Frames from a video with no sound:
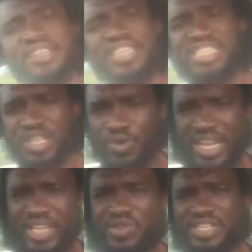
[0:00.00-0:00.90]
The Sierra
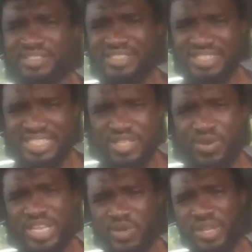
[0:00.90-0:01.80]
Leoneans in
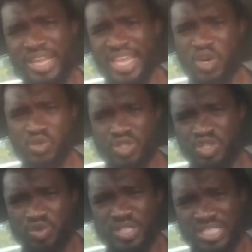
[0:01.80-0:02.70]
Sierra Leone are then
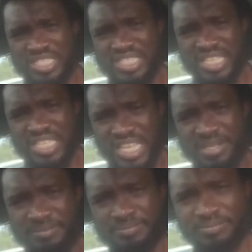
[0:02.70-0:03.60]
constituencies then
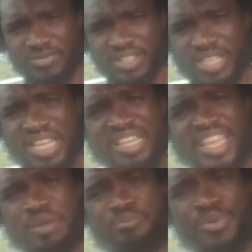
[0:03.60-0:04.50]

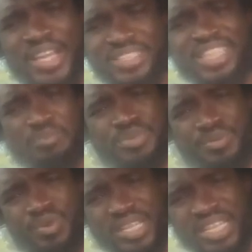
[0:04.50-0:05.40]
they embrace them
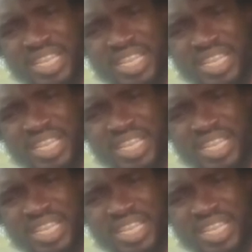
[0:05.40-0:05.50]
people and